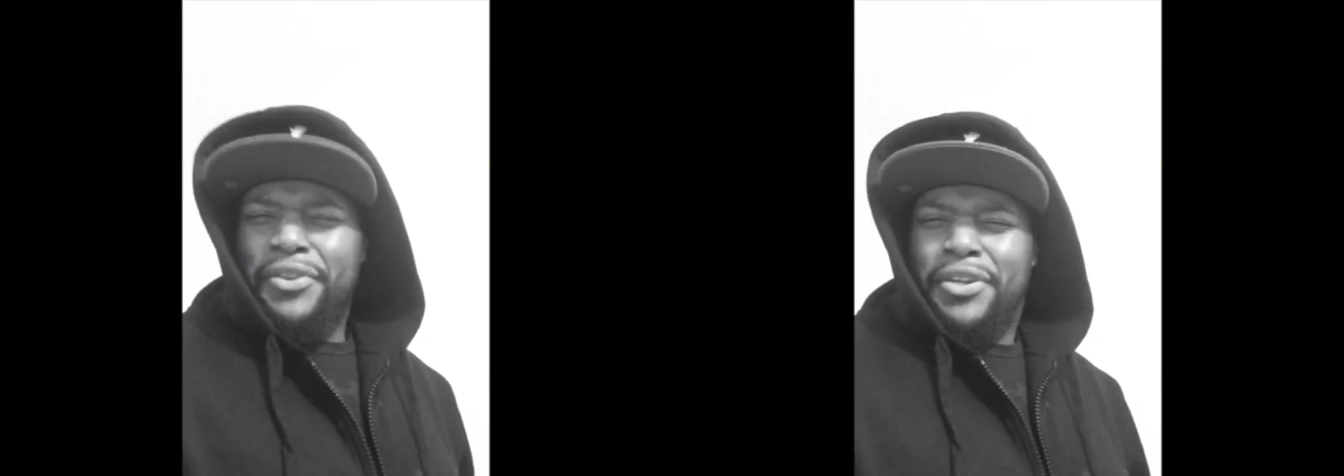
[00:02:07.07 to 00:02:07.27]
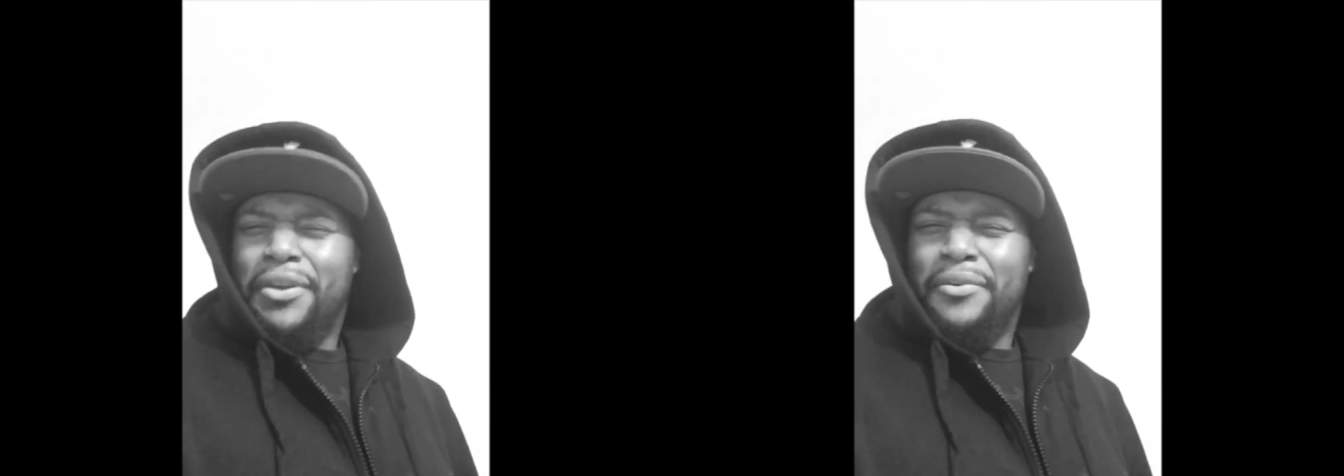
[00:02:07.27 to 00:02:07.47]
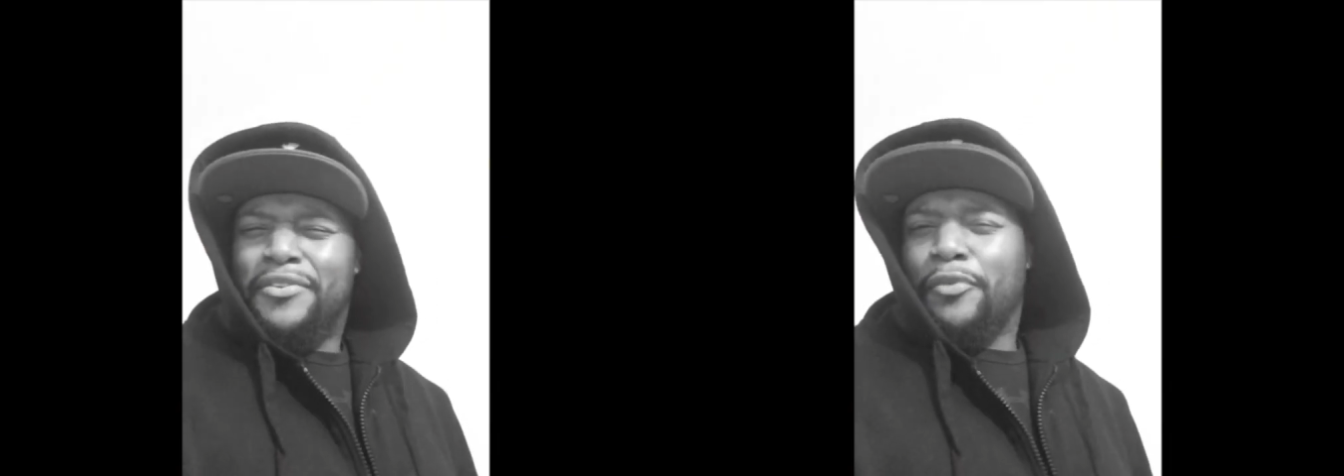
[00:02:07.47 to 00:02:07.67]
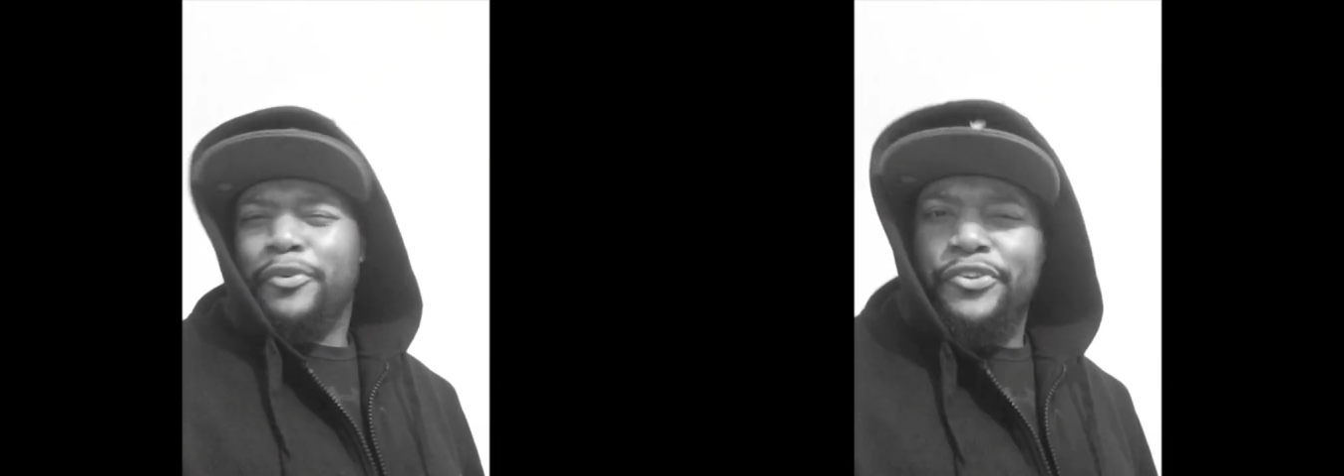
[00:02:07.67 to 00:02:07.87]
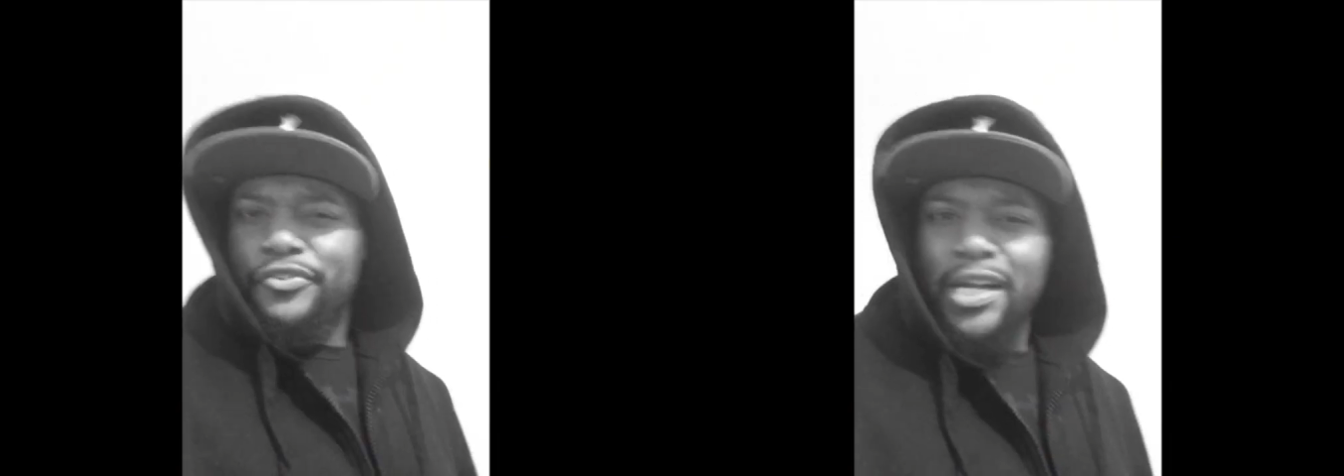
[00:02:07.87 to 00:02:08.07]
Dude, so
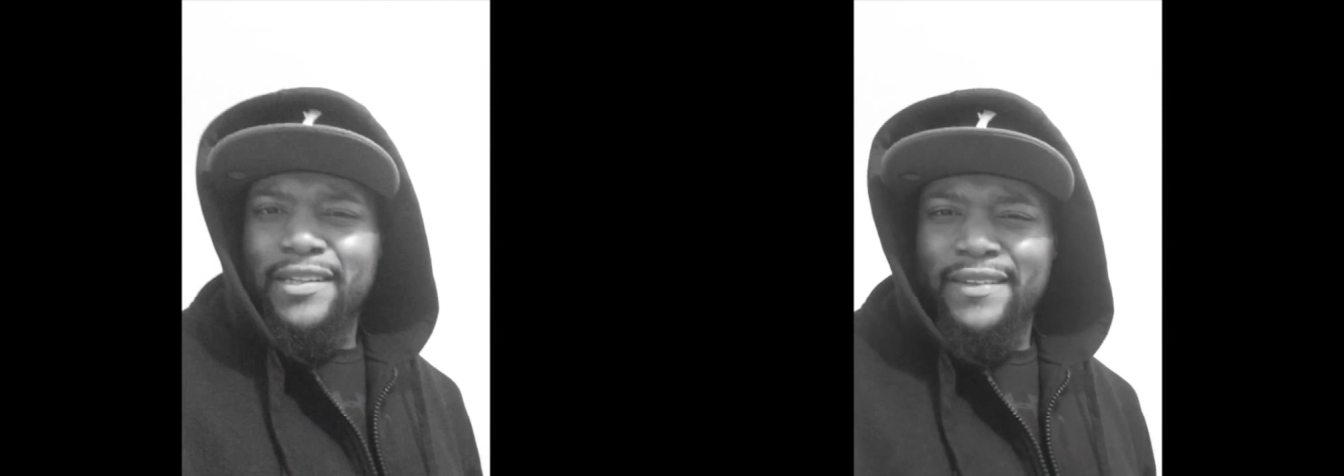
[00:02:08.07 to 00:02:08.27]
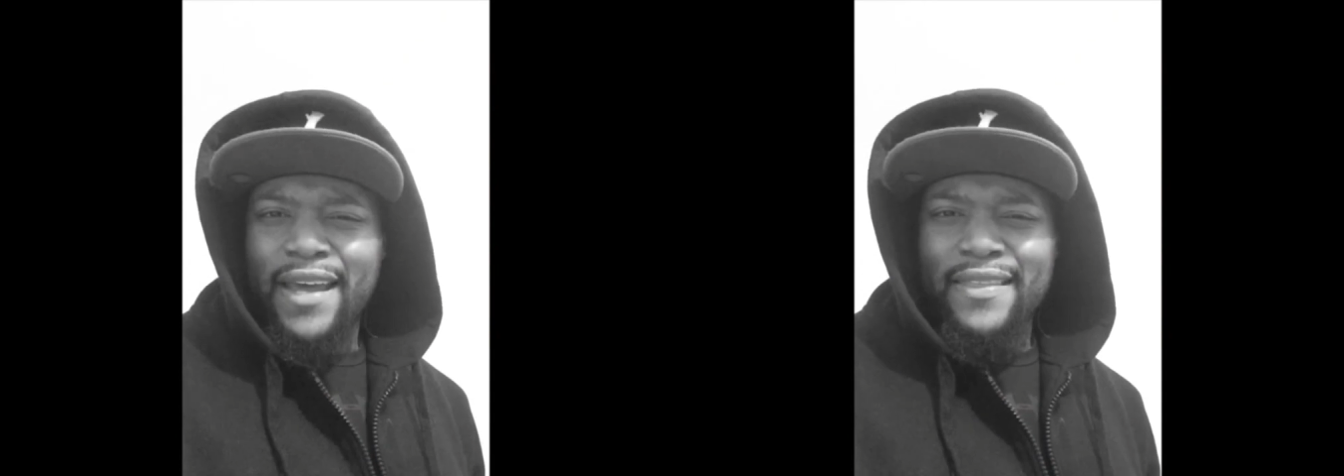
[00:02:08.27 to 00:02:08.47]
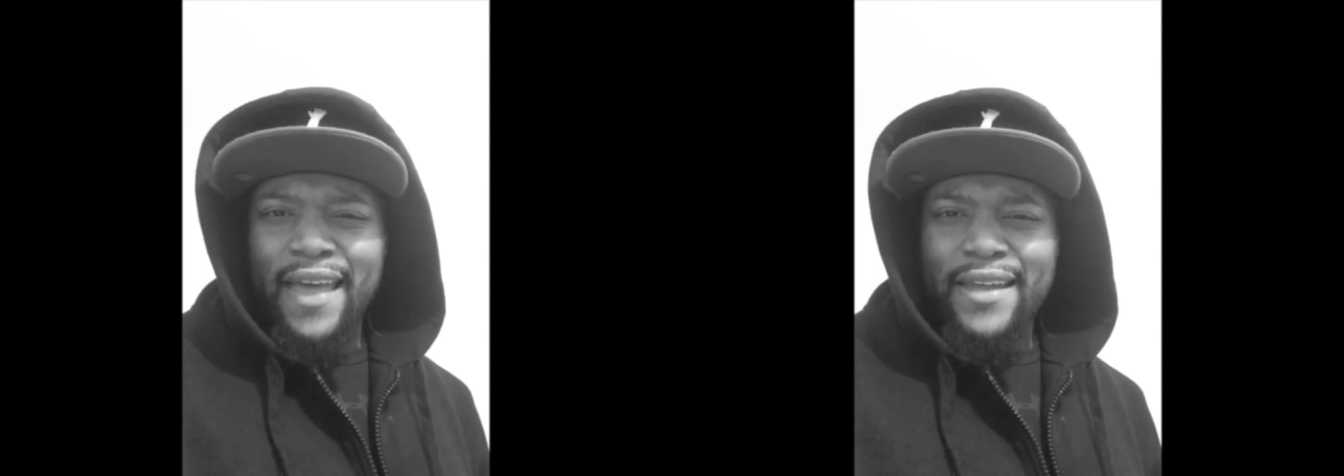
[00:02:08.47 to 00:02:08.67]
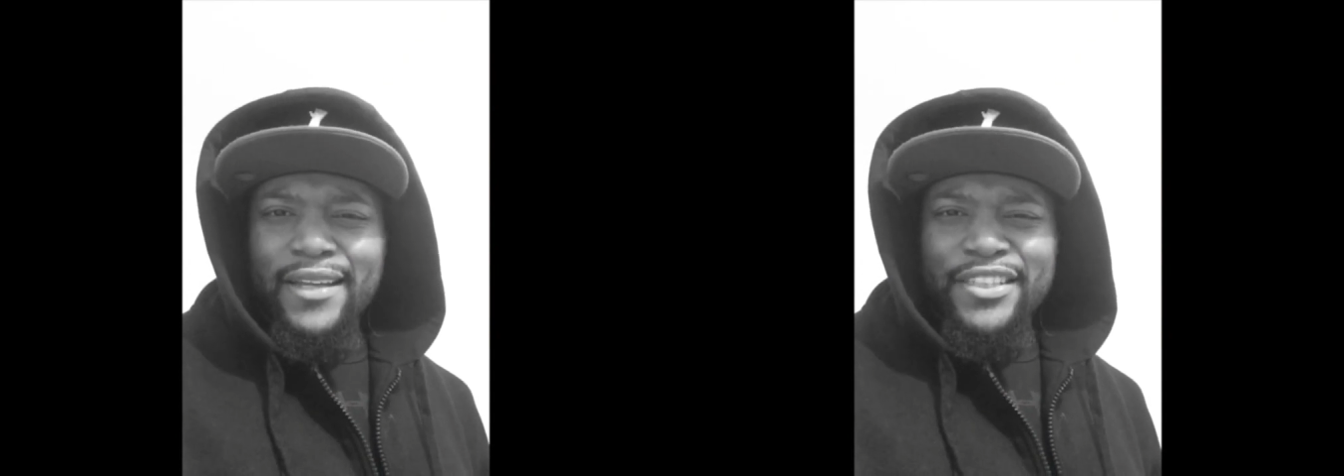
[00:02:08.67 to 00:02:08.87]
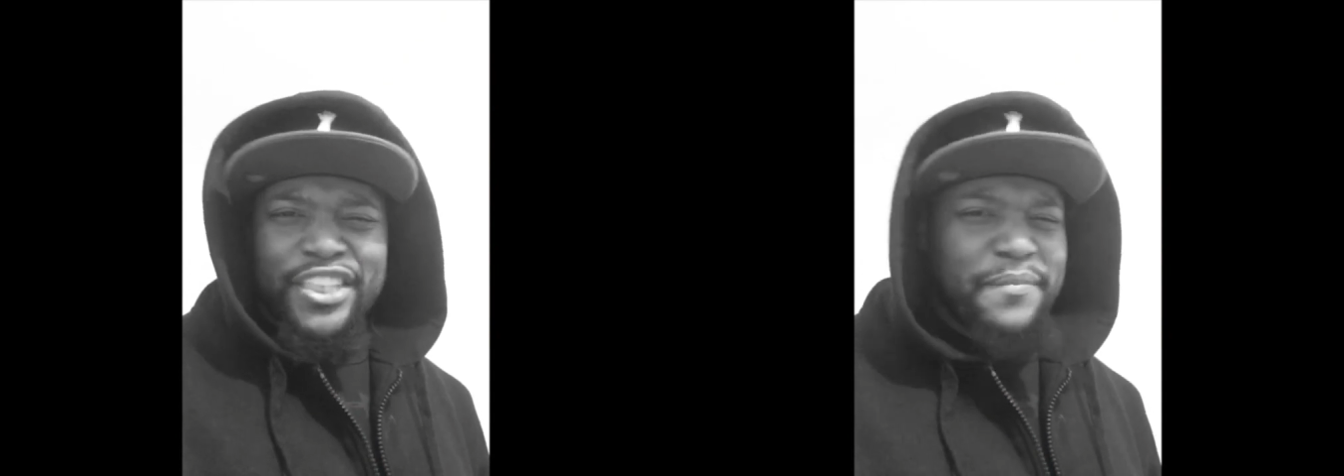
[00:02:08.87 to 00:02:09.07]
what you're trying to say
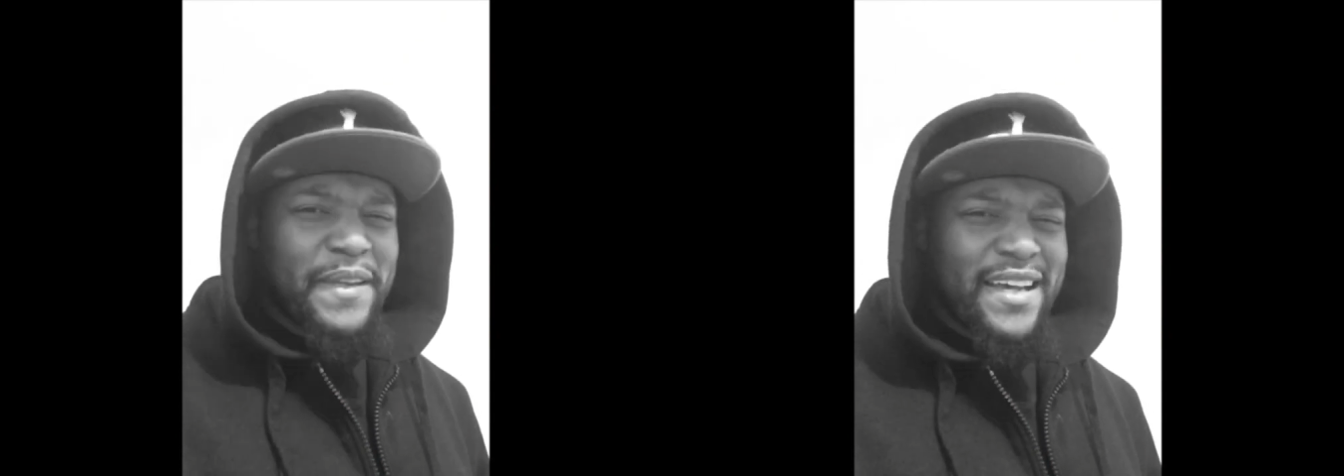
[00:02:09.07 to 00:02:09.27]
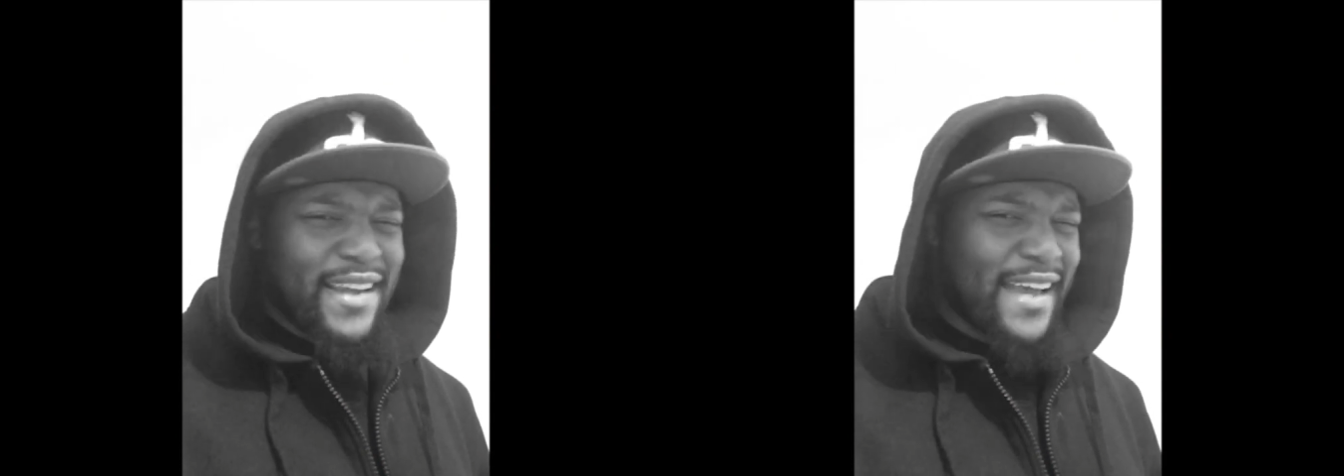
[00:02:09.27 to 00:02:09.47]
that just because